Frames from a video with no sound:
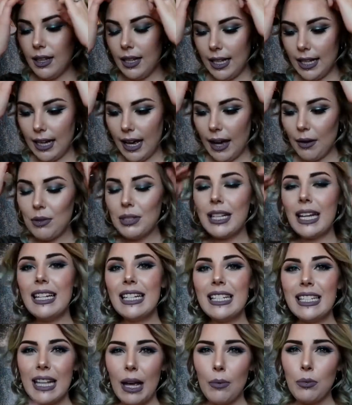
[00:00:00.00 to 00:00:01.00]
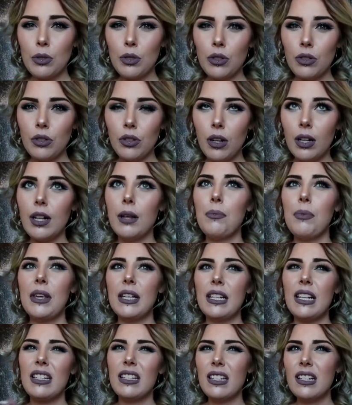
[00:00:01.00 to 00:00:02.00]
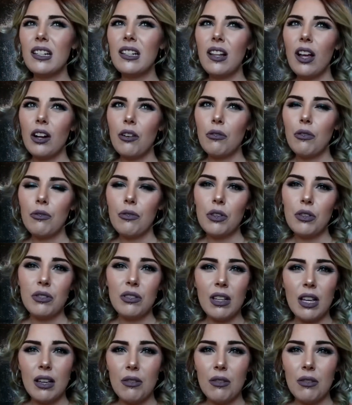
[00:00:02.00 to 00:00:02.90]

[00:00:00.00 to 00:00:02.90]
kind of skeptical on it because I've seen a lot of reviews